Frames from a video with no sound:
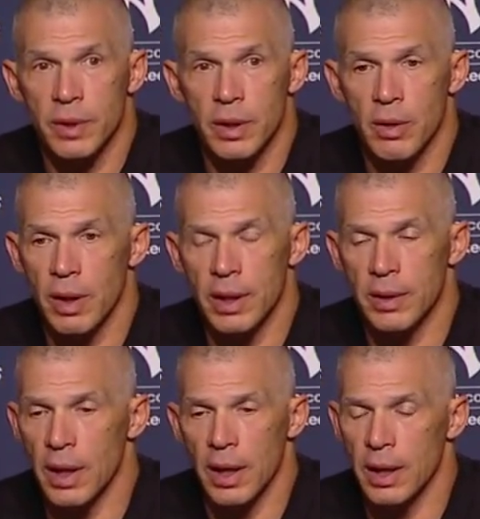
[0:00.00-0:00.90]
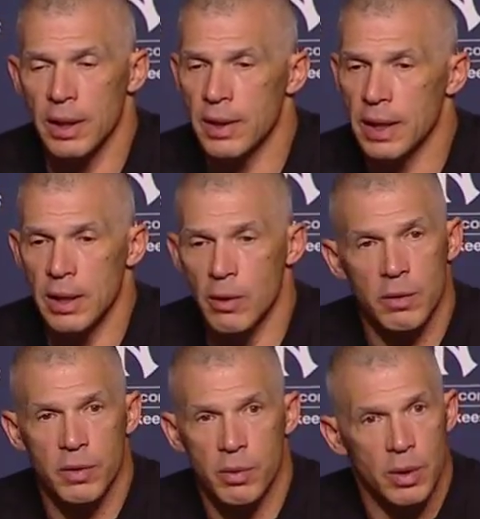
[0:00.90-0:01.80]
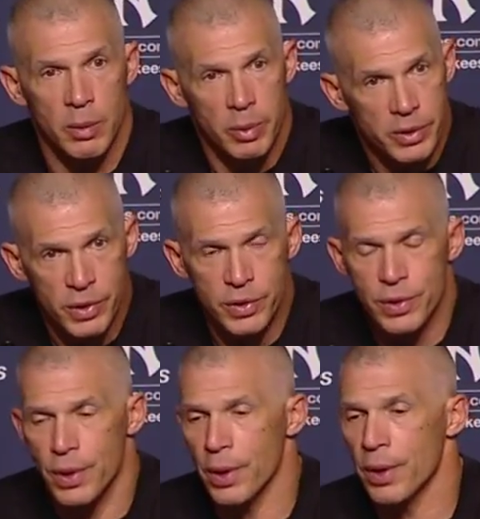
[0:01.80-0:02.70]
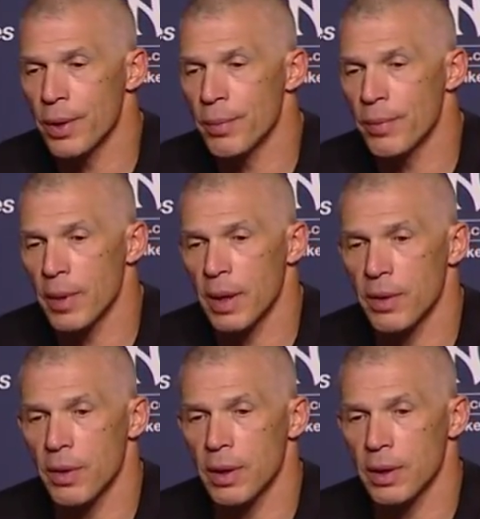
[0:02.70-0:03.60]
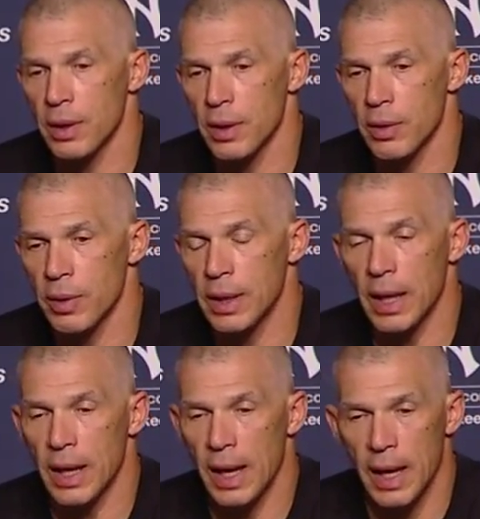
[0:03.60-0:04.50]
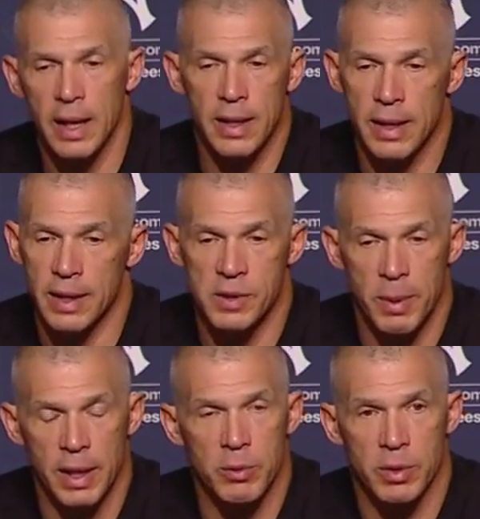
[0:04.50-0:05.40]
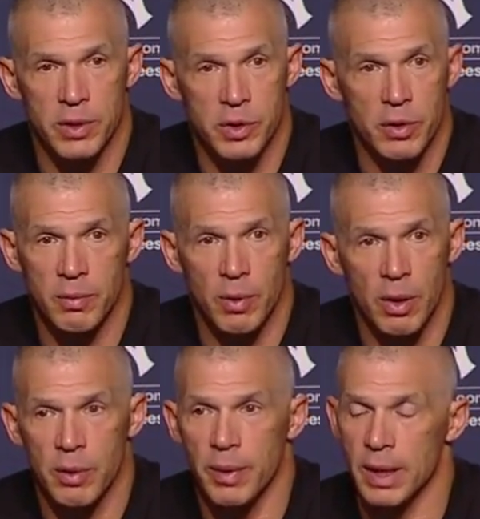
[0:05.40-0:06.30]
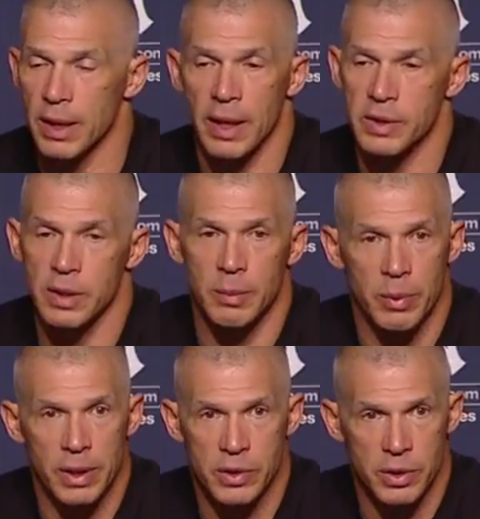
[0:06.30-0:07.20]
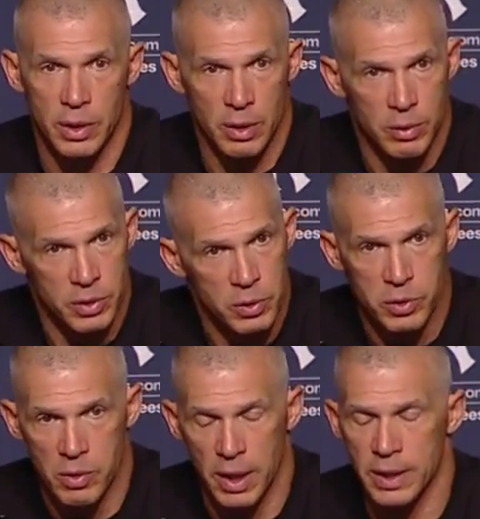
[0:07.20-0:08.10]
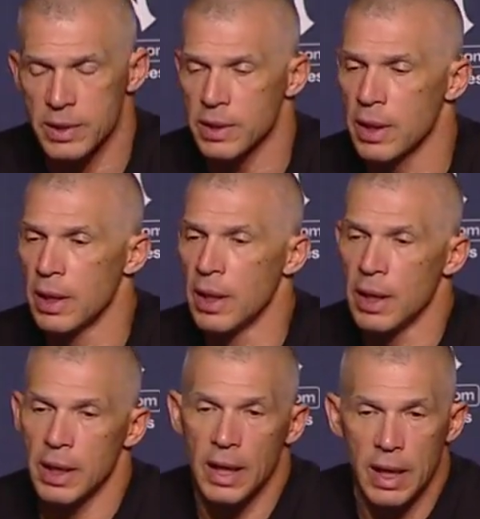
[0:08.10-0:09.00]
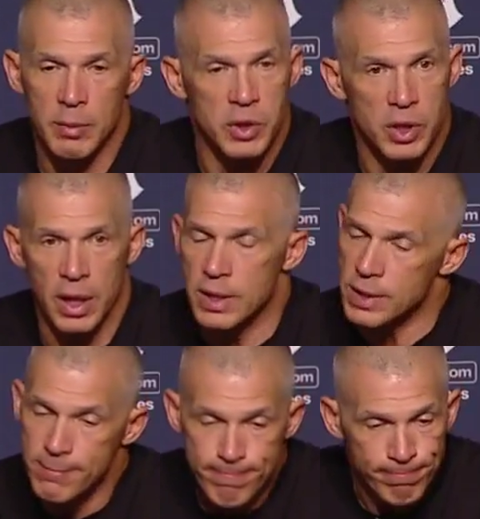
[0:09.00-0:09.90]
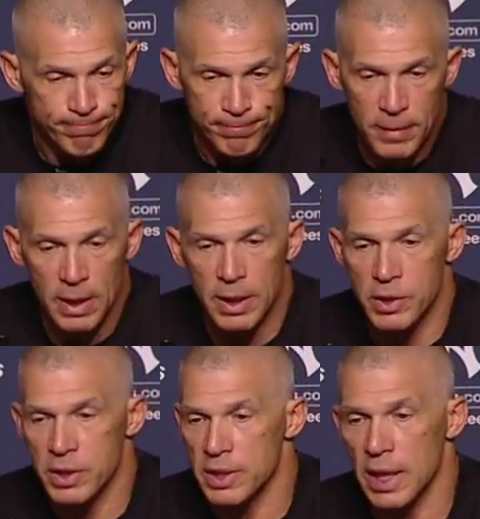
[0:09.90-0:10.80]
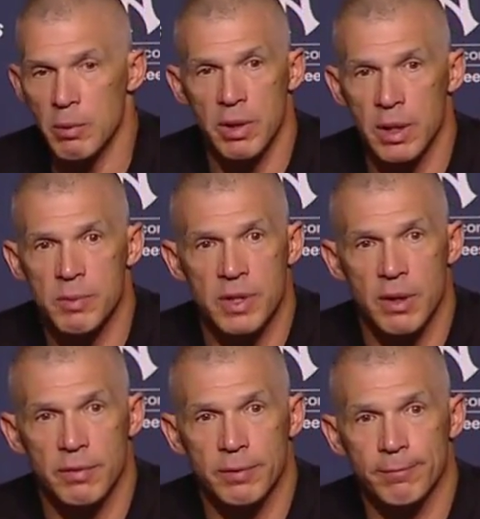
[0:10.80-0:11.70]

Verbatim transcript: You know, I didn't I didn't think he overthrew any pitches. Um, I thought you know he got ahead, then he expanded with his curveball and made an excellent pitch. You know, with two strikes, got him to chase, and he just stayed within himself.